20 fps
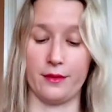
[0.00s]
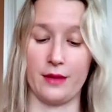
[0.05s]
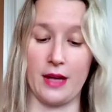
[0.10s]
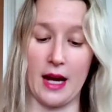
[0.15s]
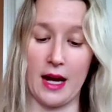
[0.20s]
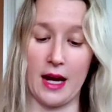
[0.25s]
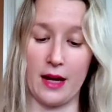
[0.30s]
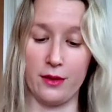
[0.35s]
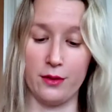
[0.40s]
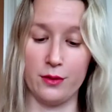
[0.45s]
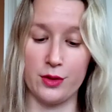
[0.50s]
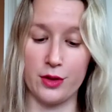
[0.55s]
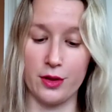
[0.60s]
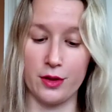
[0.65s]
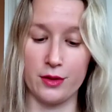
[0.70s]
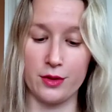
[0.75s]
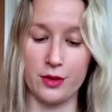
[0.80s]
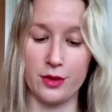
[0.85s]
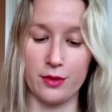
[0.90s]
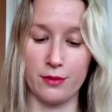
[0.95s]
Yeah, you
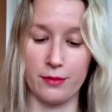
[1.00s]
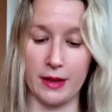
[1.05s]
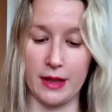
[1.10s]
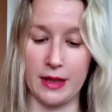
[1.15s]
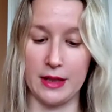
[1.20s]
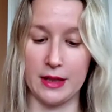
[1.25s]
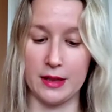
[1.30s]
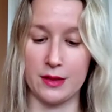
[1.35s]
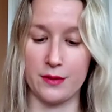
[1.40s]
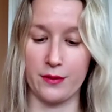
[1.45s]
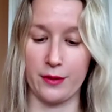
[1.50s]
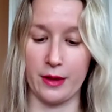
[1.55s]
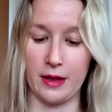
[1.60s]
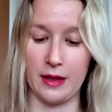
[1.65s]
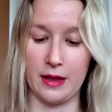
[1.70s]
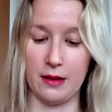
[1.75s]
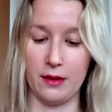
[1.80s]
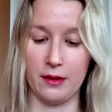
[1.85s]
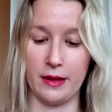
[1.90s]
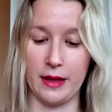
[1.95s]
turn to readings for
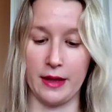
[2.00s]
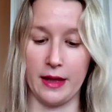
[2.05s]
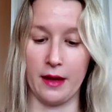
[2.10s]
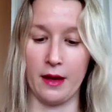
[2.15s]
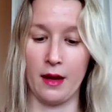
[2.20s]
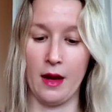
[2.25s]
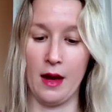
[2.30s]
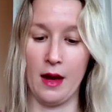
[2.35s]
healing,